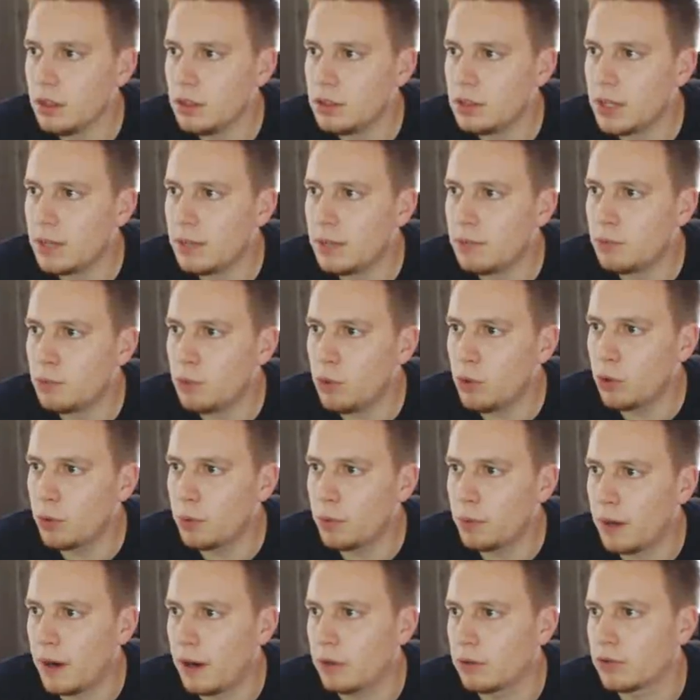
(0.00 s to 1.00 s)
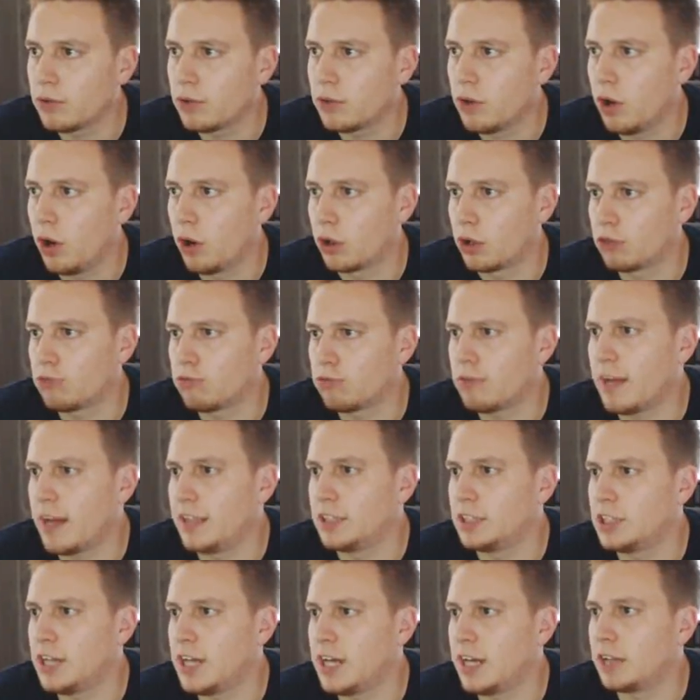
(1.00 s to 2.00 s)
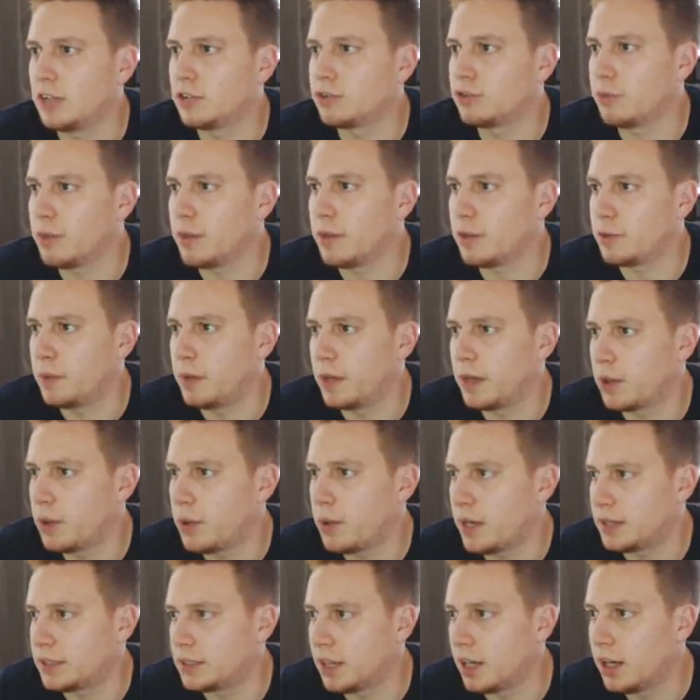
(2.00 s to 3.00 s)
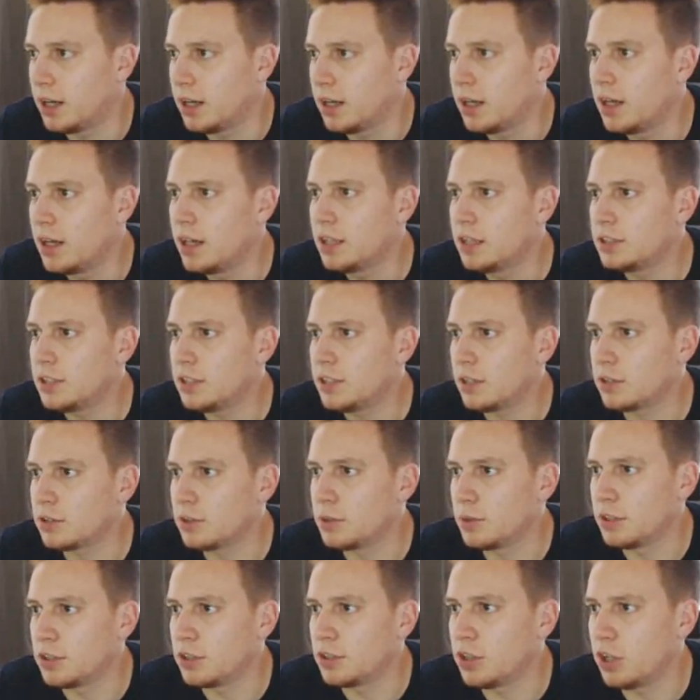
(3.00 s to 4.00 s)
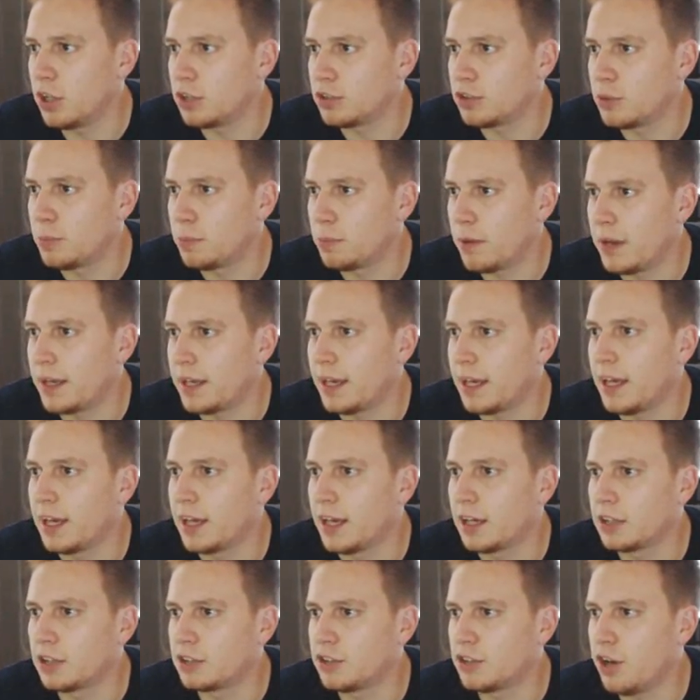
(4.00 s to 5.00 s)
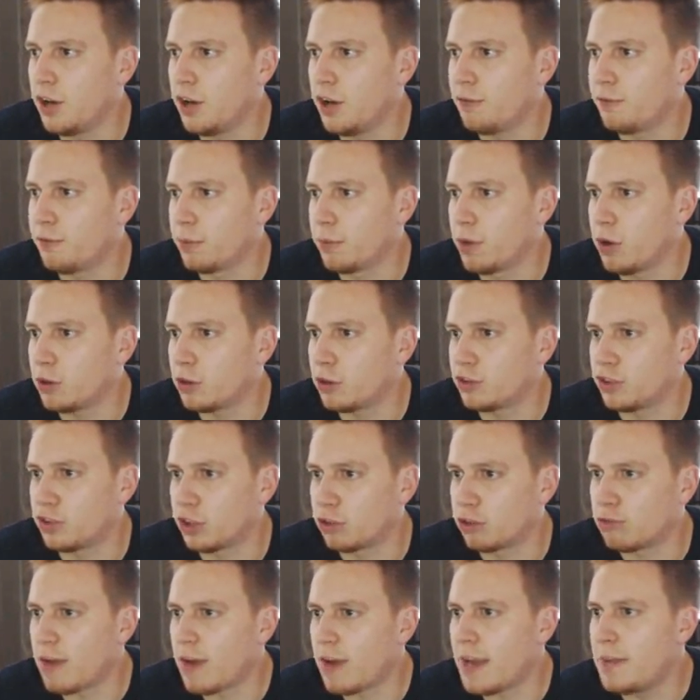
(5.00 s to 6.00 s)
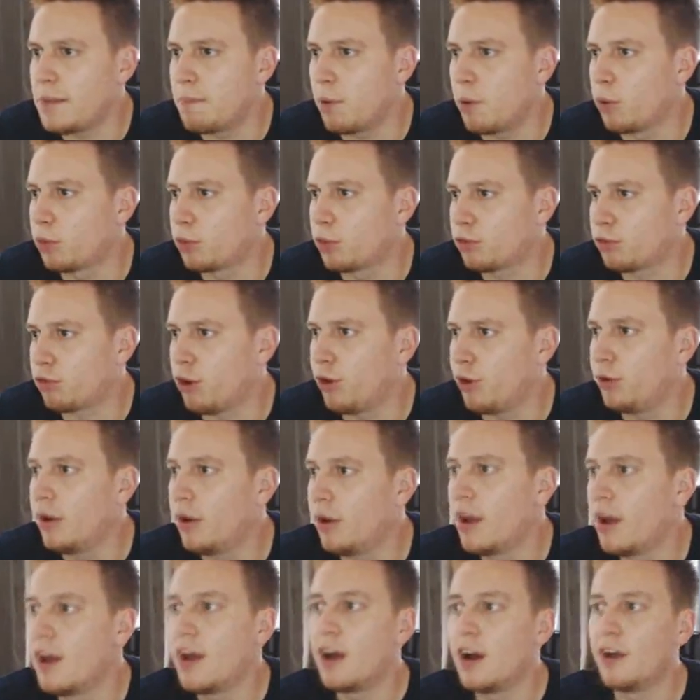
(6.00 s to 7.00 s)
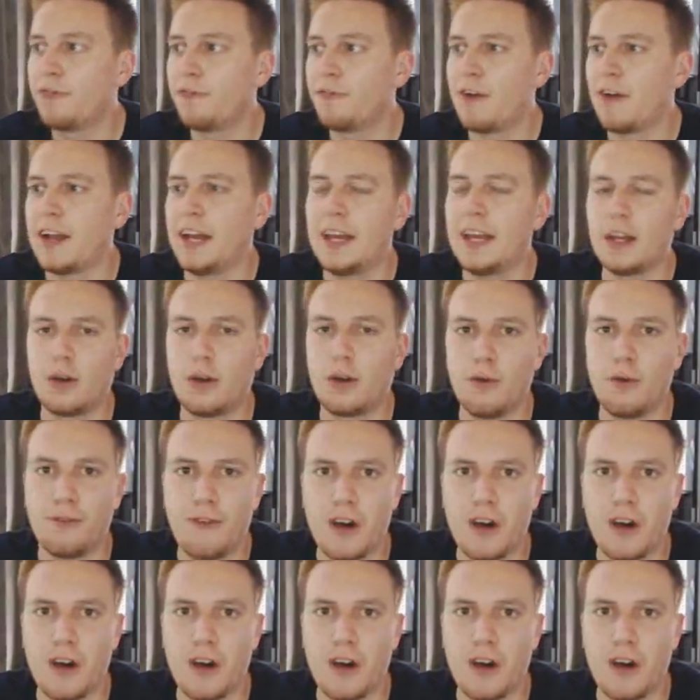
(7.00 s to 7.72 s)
James Ward-Prowse. Oh, great challenge from Azpilicueta. Chelsea with a chance to break here. Good turn from Costa. Great ball through. And Van Ginkel